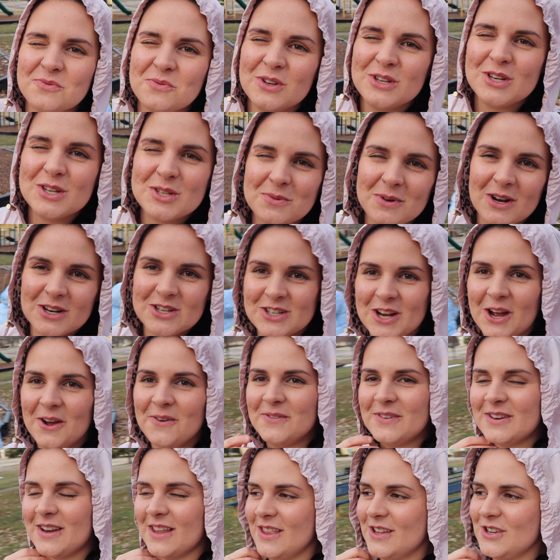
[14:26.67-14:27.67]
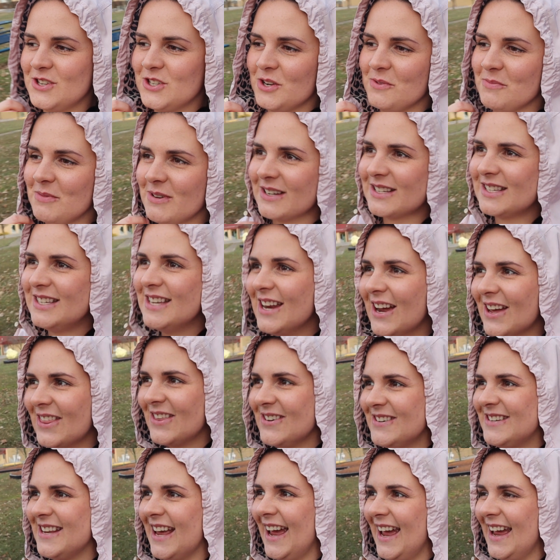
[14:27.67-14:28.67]
We just watched Alvin and the Chipmunks the
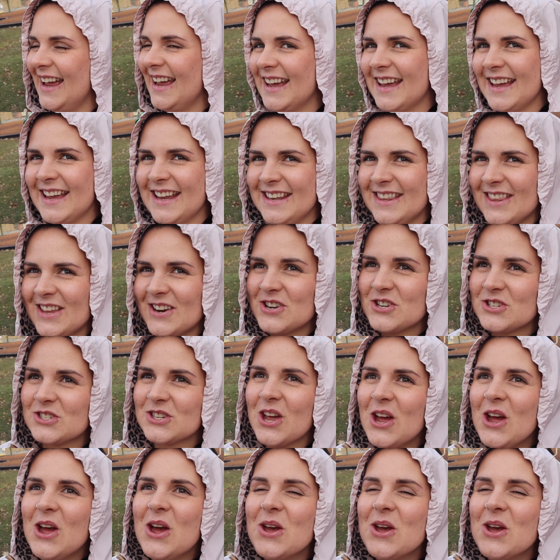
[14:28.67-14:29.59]
other day, and there's